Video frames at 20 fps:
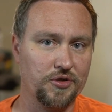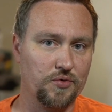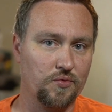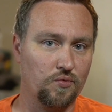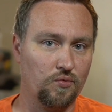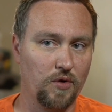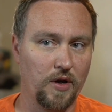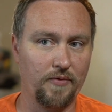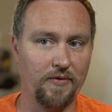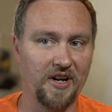just
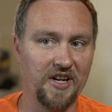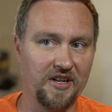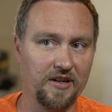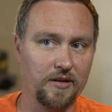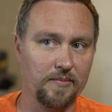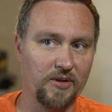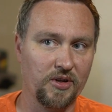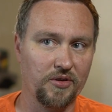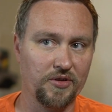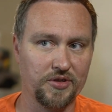run right in
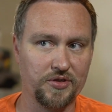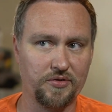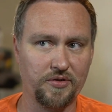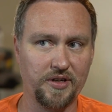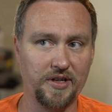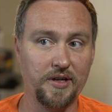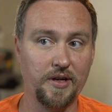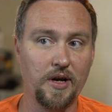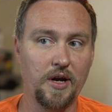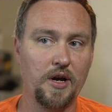the middle of the
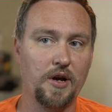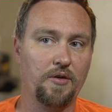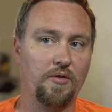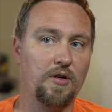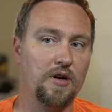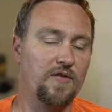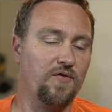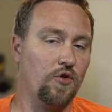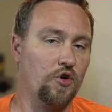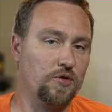street,
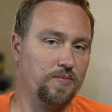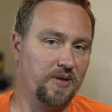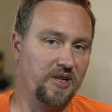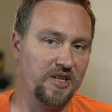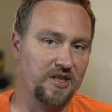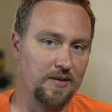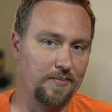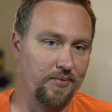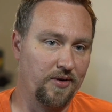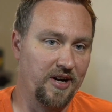which forced me to
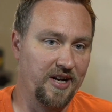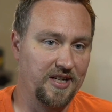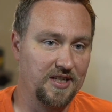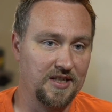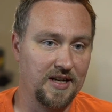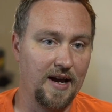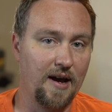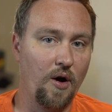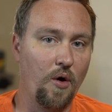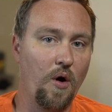hit the brakes.
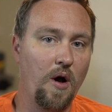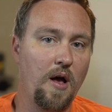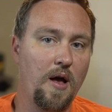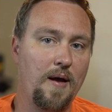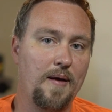Now,